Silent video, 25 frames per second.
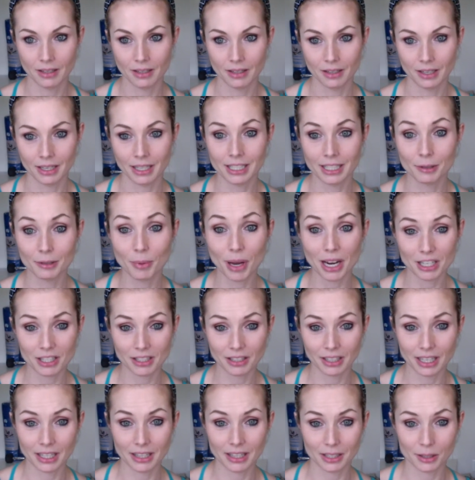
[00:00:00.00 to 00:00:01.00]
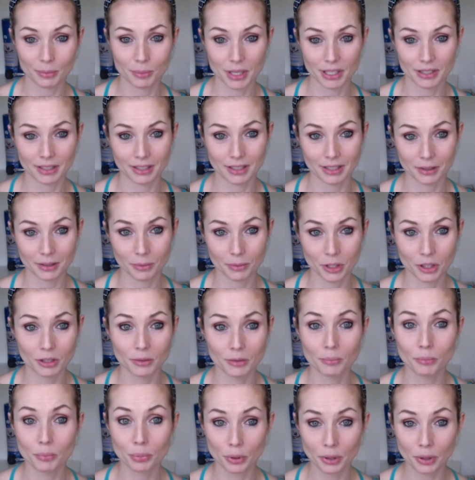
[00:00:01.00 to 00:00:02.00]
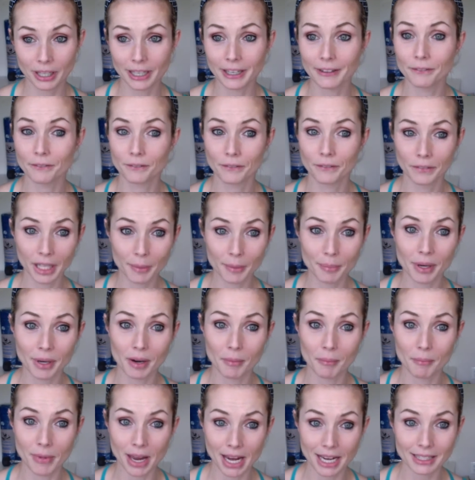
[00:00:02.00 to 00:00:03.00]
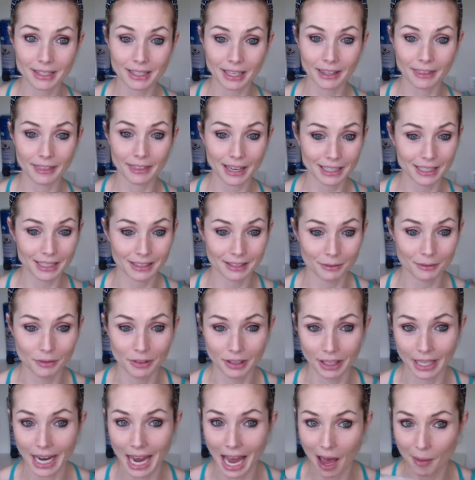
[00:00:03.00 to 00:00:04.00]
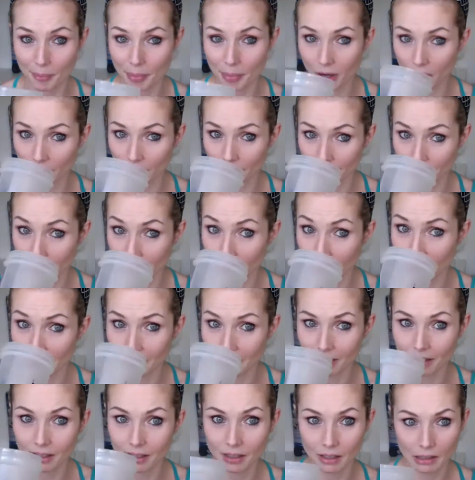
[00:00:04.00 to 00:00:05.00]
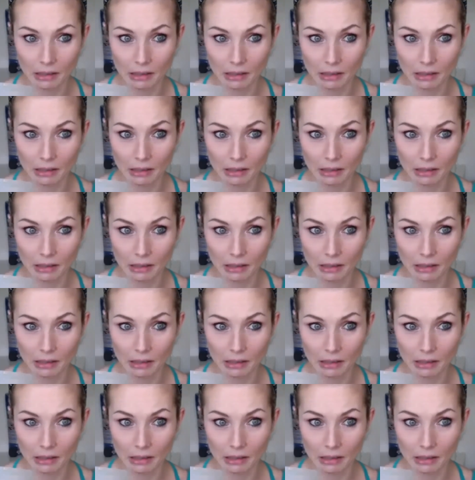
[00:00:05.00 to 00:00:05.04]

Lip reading: and especially in this business, which is pretty flippin' amazing. That doesn't really happen often, right?